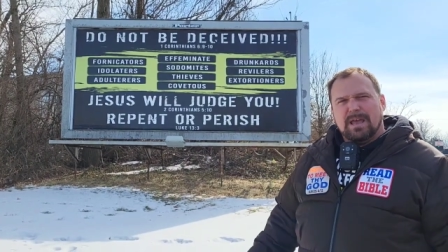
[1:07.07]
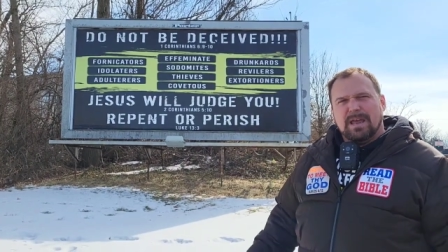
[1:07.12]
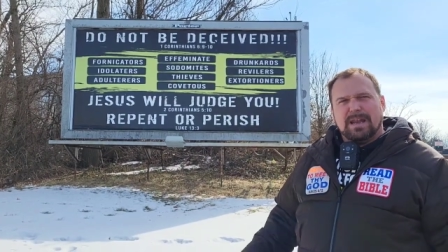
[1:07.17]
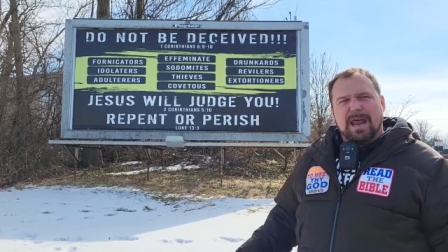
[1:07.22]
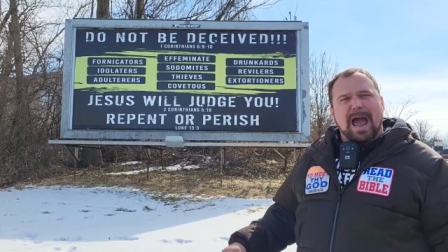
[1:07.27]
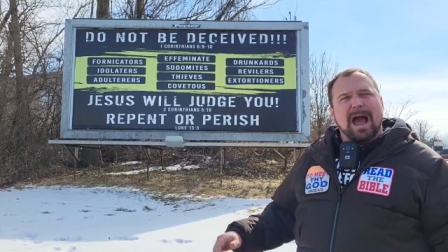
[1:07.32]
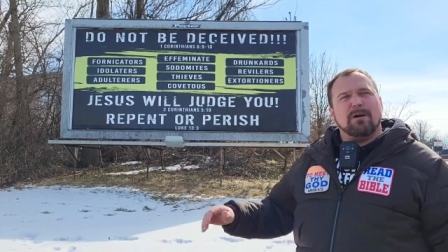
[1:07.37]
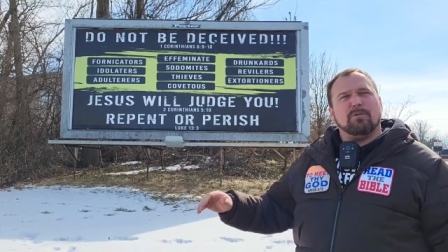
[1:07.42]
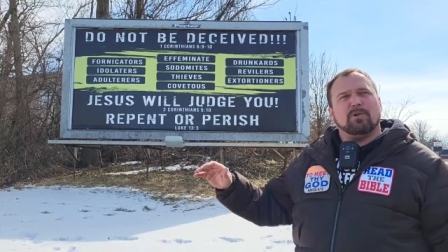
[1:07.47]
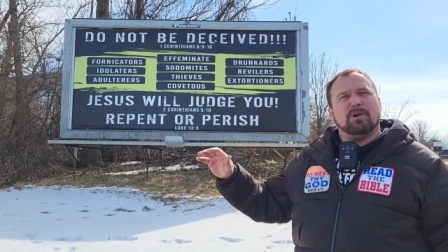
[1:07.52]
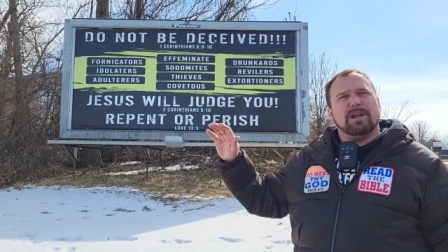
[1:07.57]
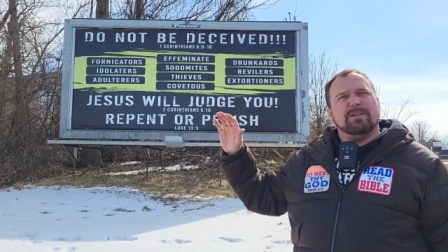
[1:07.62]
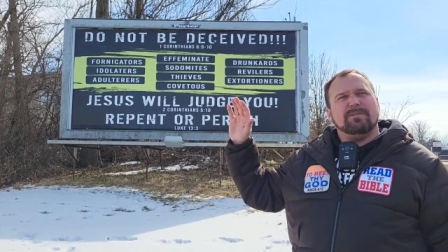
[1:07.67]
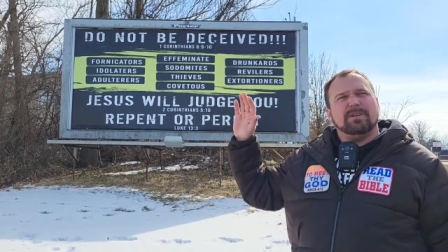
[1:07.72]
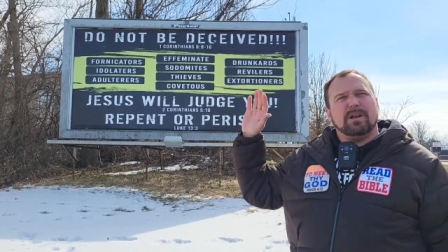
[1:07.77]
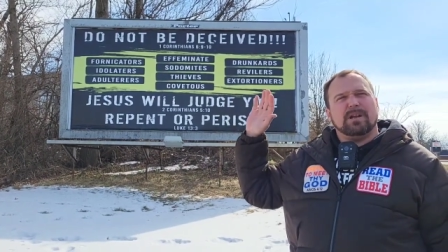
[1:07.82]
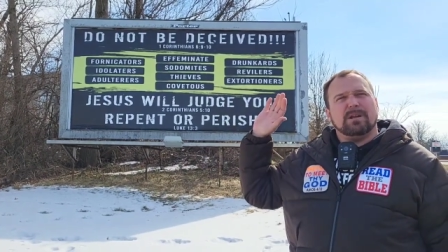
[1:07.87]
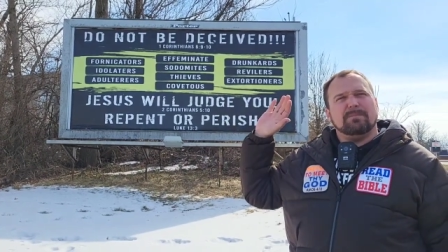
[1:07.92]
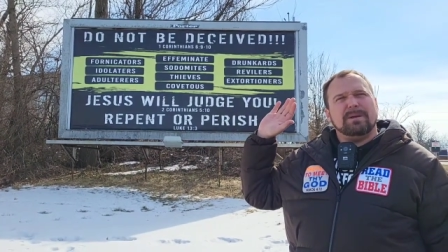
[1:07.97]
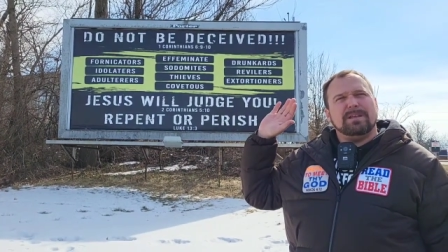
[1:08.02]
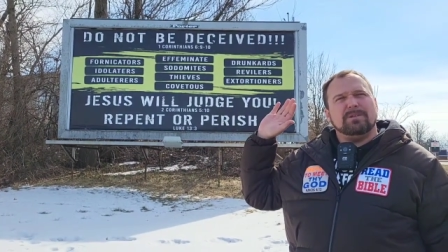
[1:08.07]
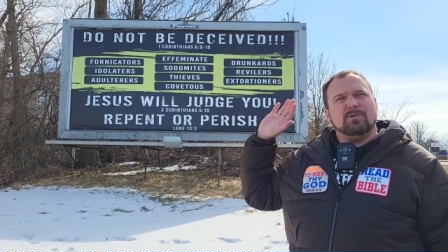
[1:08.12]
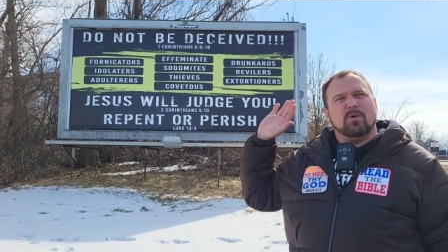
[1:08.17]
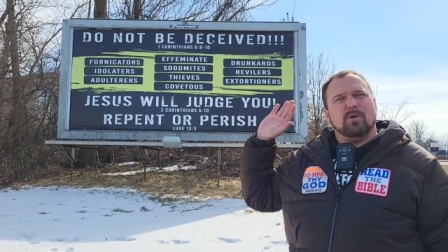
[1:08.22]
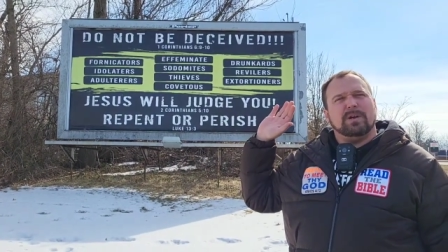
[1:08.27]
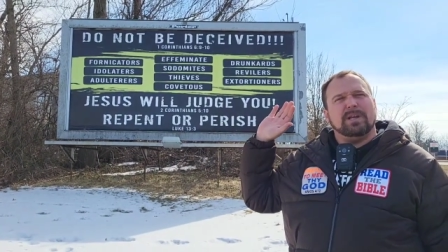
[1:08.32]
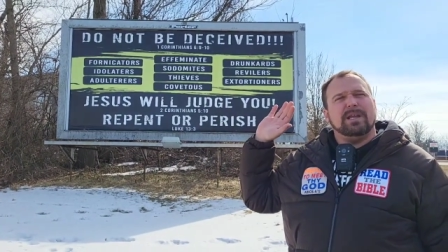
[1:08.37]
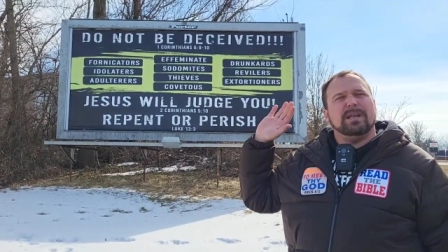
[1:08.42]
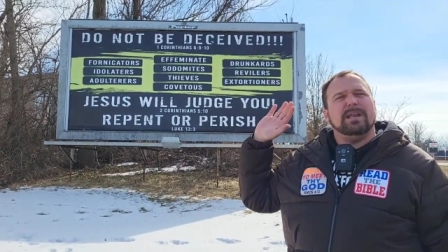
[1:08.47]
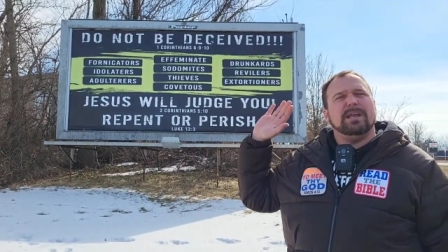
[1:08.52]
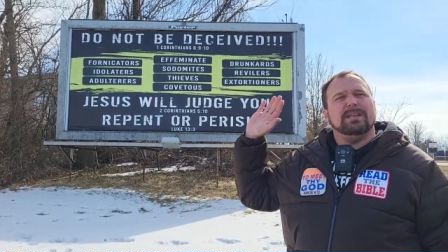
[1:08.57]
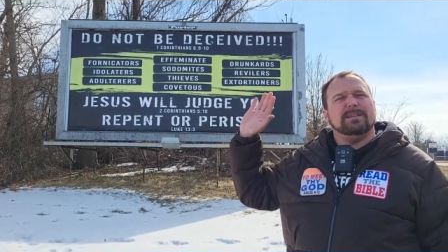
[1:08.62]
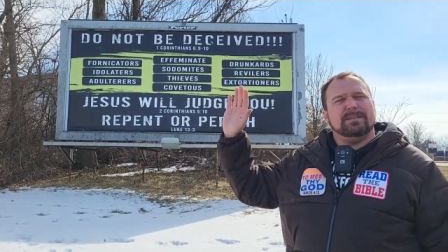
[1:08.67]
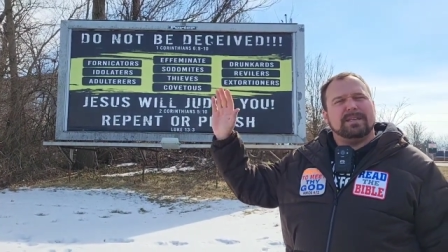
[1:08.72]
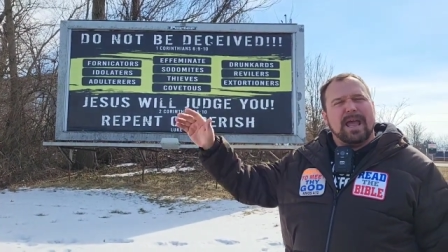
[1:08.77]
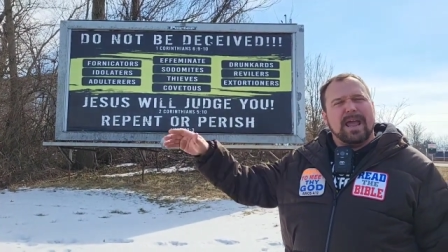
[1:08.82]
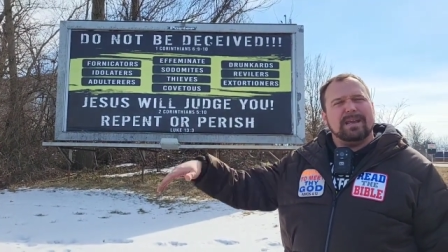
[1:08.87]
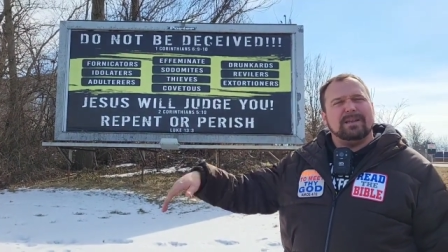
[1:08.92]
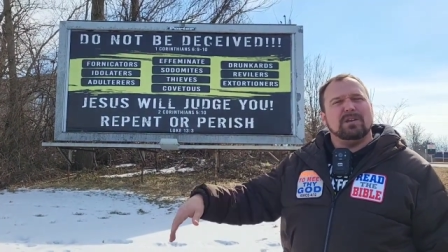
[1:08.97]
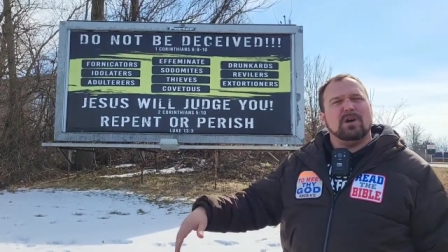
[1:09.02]
And now we're even going to be doing it
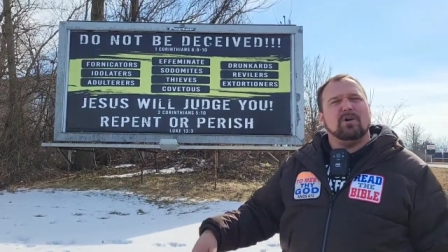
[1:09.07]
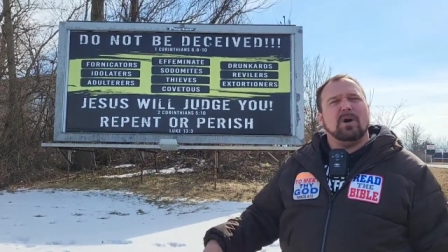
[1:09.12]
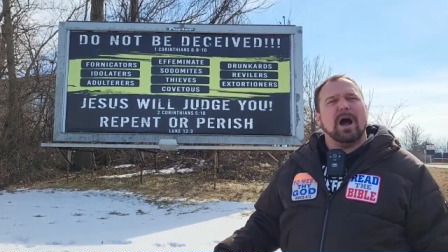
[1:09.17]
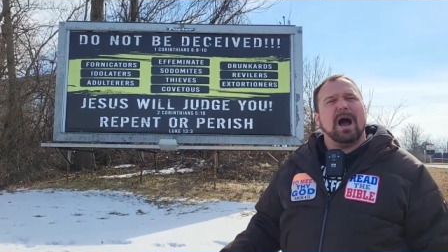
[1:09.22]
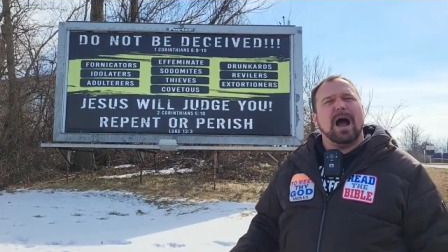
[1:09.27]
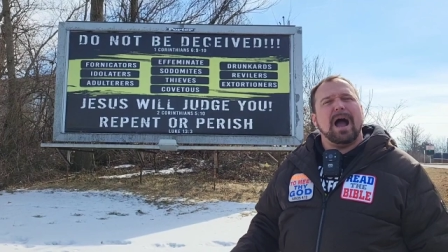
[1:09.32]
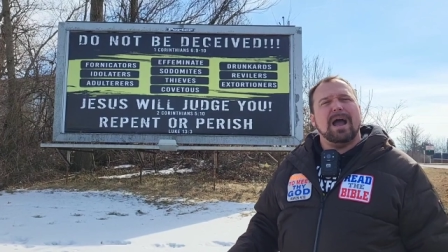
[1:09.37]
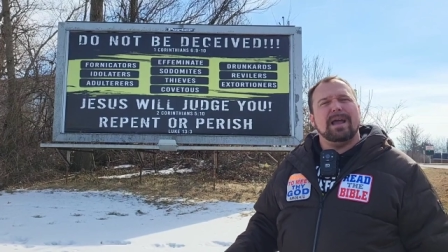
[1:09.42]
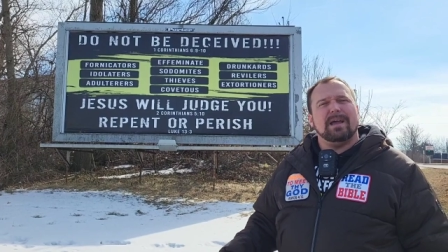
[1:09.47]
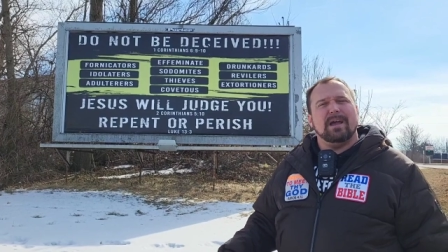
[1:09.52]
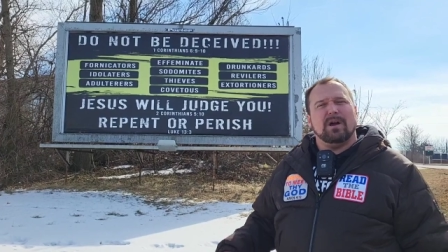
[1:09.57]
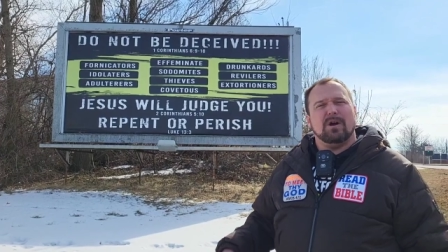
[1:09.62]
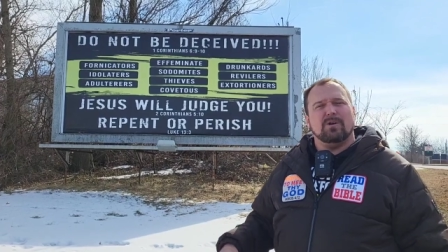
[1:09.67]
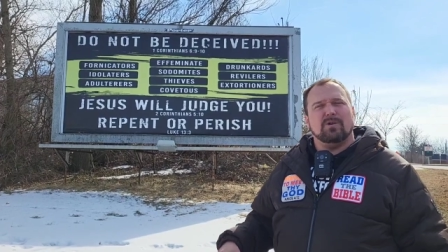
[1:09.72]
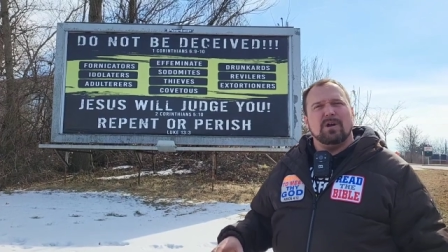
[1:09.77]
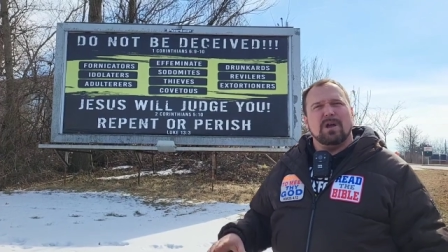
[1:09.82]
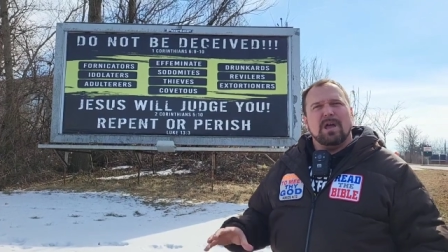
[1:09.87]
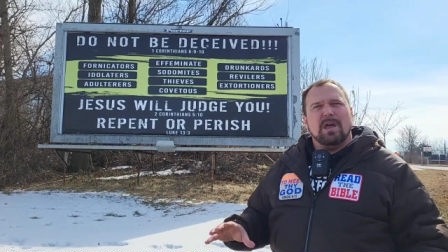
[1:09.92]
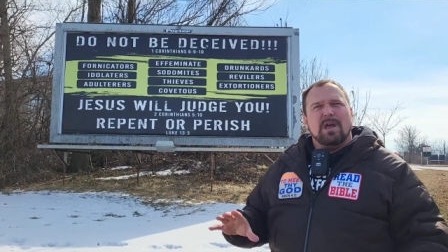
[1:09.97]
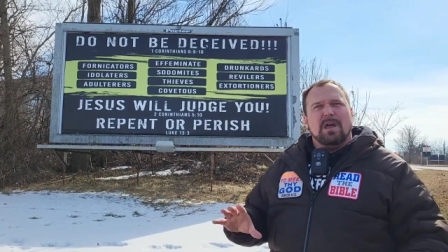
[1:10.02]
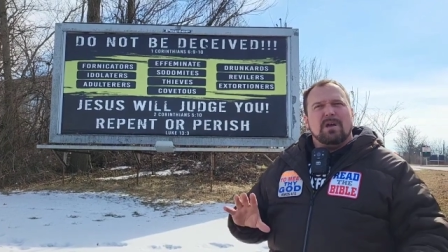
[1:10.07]
in Dayton, Ohio.